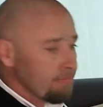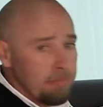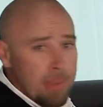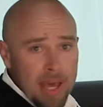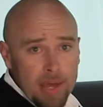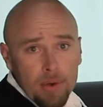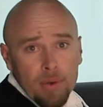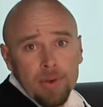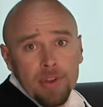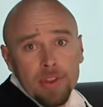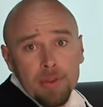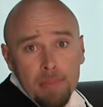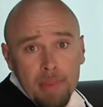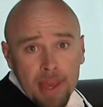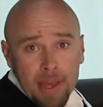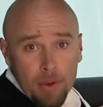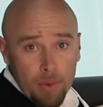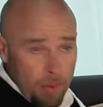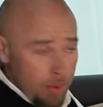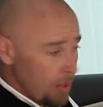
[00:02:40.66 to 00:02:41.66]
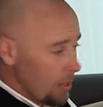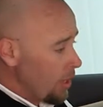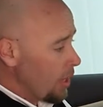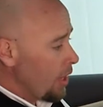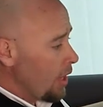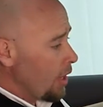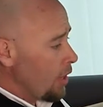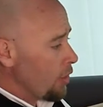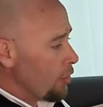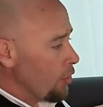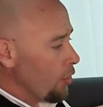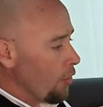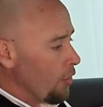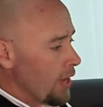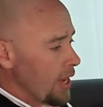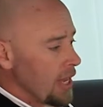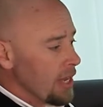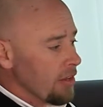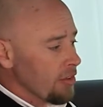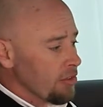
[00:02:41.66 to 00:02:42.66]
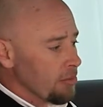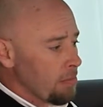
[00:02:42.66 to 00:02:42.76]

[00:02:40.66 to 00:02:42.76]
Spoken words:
pedal to the metal, you're in a